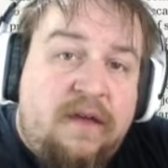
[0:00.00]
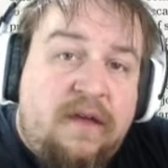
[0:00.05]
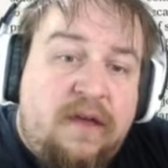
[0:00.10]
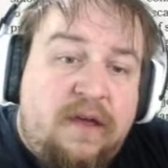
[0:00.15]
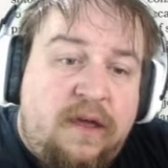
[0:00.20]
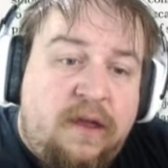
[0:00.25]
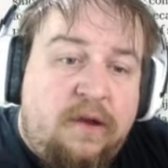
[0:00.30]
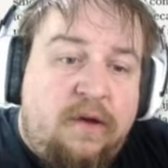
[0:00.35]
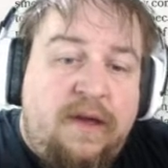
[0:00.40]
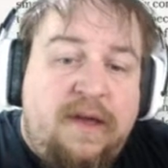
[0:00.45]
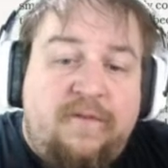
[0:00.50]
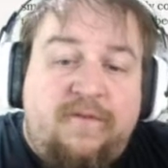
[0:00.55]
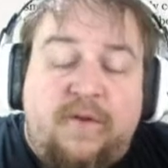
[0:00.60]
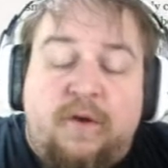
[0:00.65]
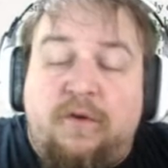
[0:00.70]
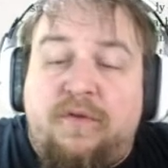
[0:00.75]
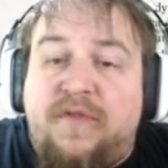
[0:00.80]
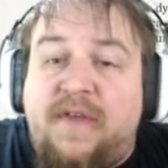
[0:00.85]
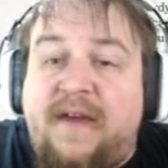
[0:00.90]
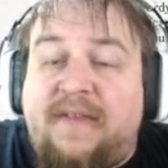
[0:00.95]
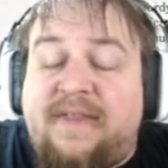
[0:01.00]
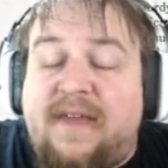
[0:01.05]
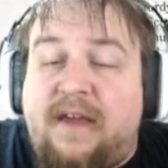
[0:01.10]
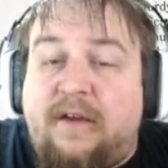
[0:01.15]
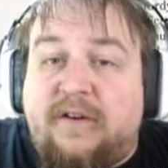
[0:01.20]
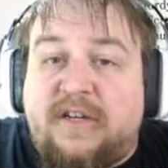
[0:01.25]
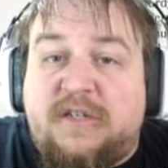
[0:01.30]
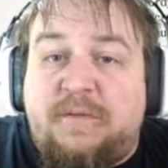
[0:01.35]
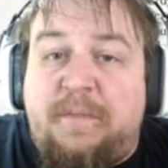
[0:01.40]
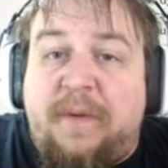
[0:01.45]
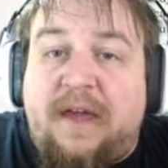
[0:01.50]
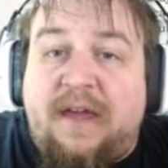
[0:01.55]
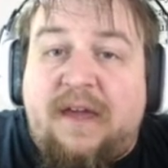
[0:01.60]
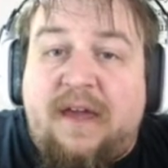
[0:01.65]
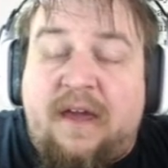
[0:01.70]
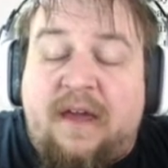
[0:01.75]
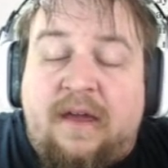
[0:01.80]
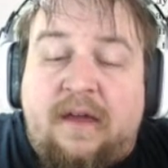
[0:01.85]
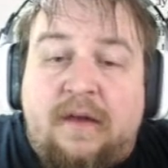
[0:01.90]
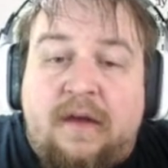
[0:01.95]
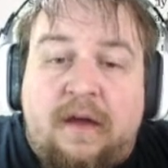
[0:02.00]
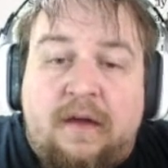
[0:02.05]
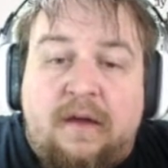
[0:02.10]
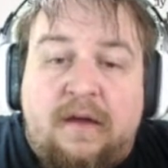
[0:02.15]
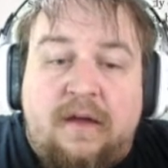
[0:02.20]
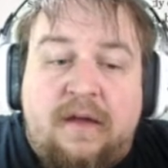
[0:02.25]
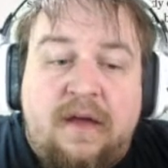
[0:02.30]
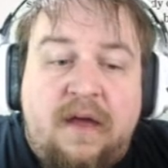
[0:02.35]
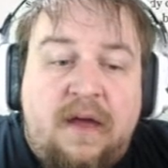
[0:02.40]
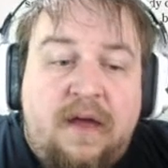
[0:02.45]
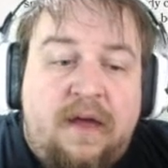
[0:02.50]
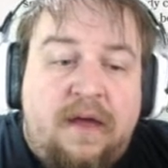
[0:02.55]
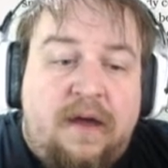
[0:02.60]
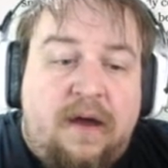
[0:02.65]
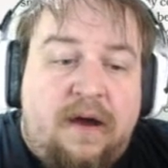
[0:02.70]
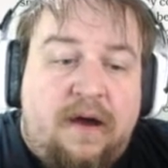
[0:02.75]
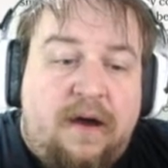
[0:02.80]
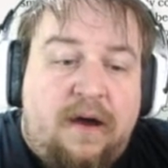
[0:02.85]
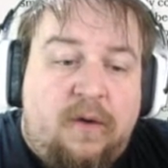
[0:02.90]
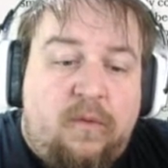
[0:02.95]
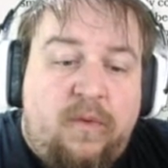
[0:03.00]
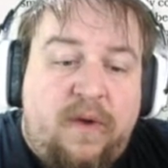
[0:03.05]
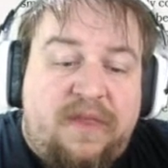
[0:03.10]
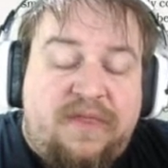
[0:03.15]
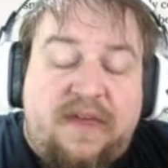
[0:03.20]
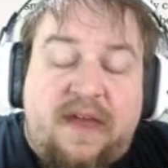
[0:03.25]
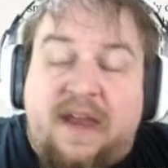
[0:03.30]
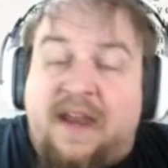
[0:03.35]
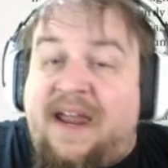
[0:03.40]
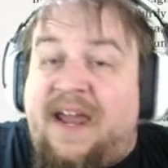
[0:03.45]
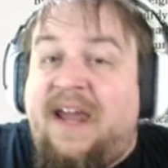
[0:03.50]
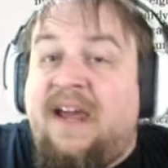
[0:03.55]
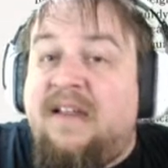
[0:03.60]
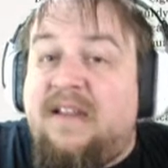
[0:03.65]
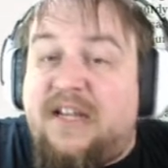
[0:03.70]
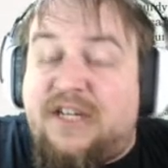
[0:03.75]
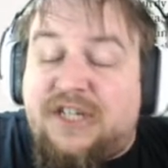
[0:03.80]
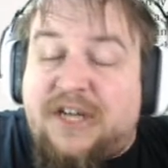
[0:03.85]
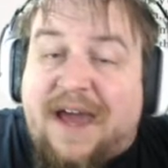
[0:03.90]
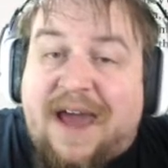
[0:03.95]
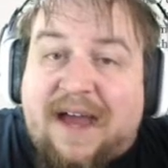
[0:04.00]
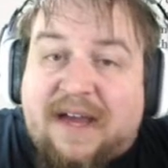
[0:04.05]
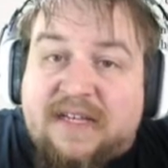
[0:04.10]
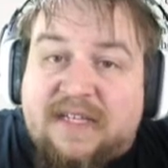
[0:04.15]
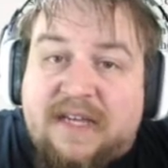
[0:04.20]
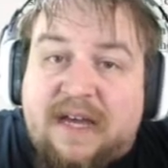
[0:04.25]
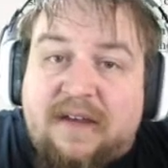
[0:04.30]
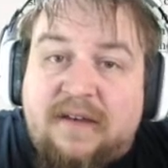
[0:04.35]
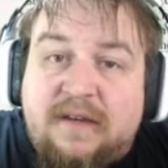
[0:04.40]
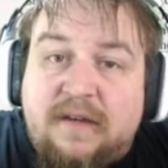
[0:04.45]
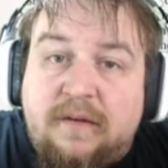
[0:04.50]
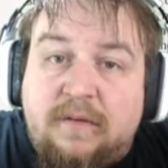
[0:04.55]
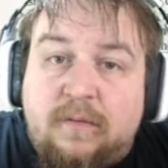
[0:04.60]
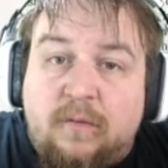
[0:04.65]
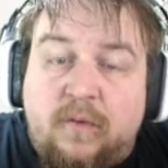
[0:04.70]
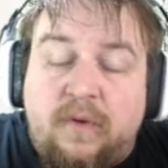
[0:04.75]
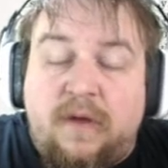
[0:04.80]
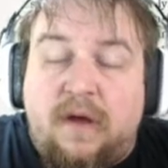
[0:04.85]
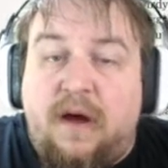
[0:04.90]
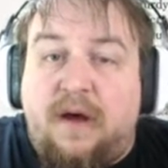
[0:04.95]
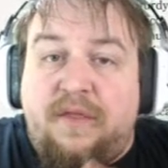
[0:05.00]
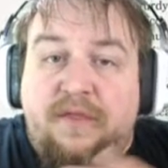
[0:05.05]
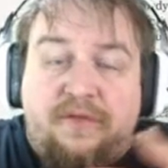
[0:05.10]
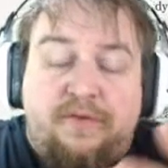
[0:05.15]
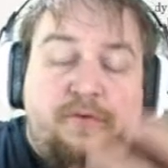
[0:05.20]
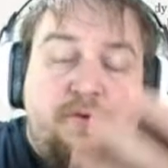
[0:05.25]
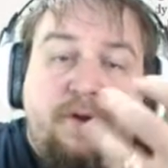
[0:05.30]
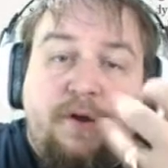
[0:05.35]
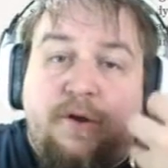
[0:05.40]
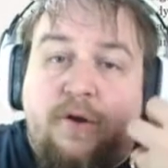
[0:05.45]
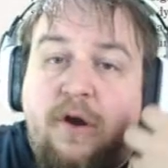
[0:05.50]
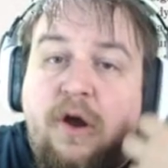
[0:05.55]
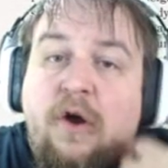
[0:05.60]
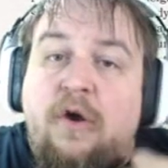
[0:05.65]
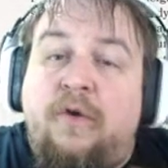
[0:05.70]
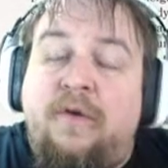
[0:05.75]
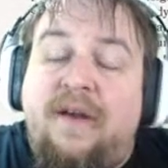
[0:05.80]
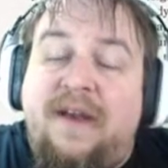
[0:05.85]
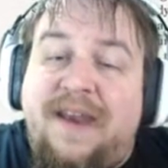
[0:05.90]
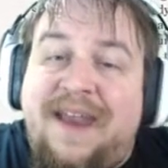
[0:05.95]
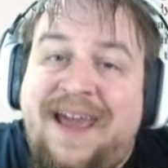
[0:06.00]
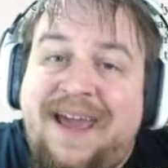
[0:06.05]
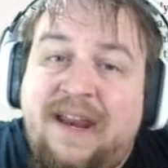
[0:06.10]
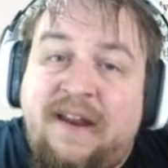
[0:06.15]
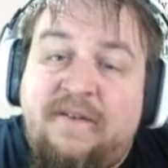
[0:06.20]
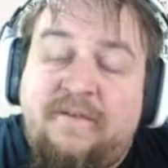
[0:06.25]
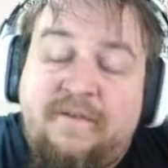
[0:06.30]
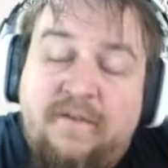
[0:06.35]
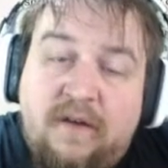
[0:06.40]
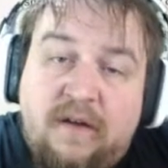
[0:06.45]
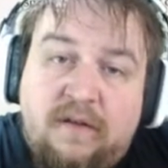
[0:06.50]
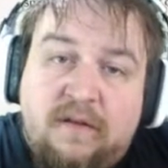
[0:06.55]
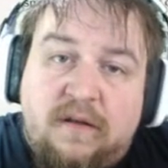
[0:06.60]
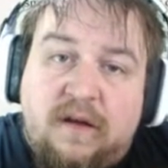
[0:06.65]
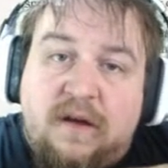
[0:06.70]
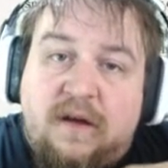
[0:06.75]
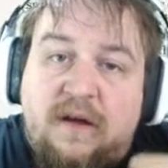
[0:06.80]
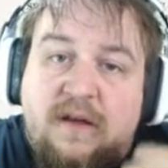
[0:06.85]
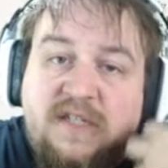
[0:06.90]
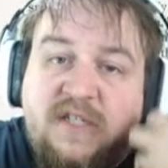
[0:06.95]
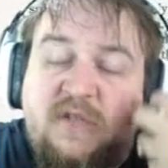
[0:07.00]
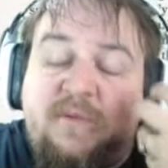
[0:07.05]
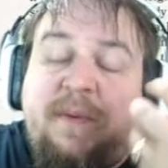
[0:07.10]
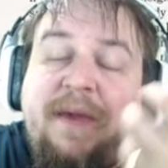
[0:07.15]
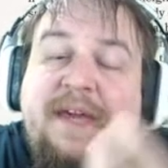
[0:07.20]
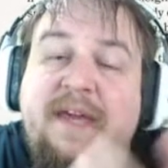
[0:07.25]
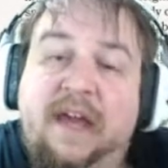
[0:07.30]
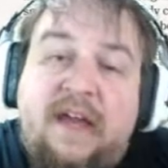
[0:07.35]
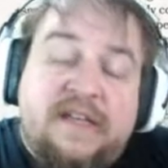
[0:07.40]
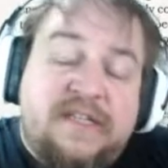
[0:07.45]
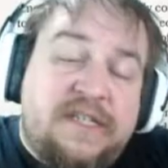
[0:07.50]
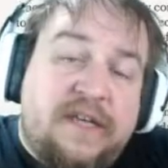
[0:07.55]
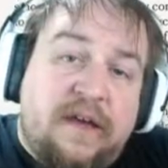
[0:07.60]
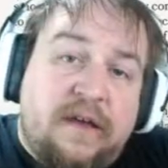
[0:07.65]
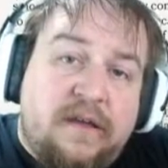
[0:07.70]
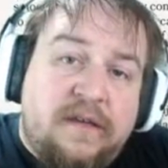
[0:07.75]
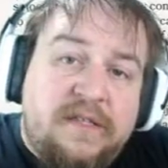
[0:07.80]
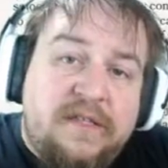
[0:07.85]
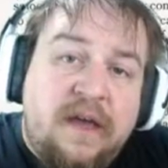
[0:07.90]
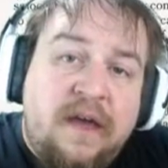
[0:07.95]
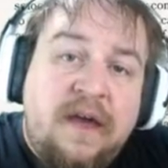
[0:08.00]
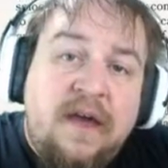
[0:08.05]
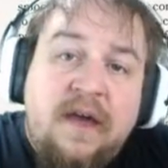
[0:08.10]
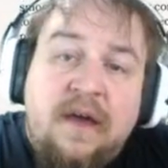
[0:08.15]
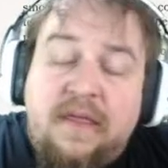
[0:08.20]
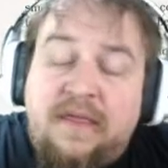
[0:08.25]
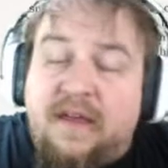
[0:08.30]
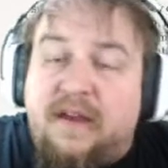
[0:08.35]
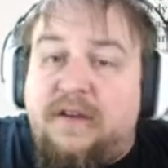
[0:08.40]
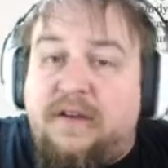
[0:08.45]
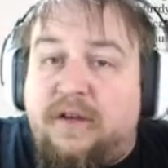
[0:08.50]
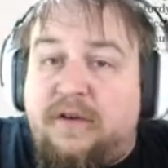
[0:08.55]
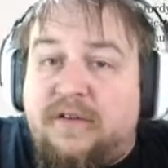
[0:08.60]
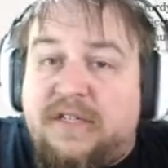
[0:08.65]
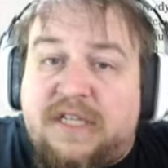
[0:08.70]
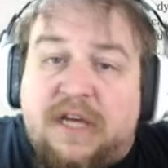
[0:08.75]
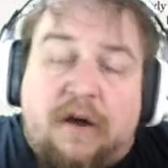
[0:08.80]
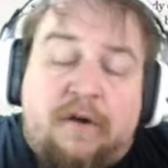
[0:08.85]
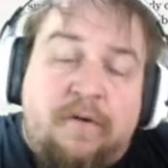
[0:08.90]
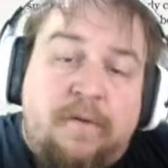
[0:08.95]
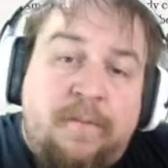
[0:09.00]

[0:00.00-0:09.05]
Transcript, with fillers: You know, if you think that you're speaking uh, uh, with an English accent uh, through your own native uh, speaking skills, then do so.